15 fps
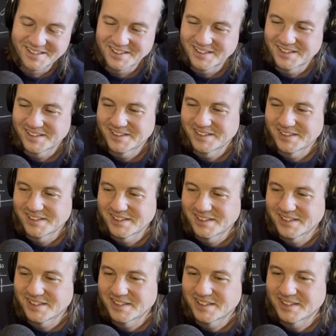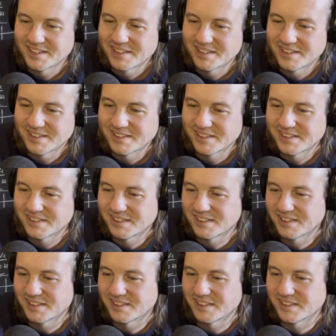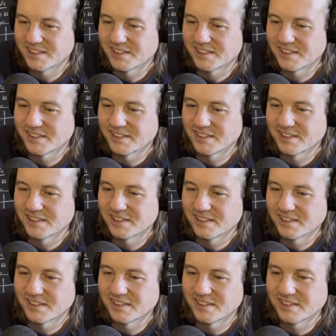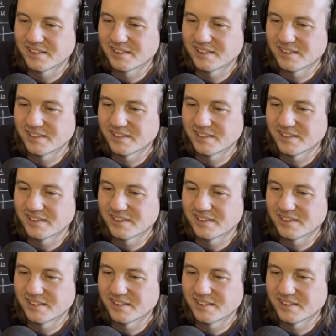No words are spoken by the person on screen.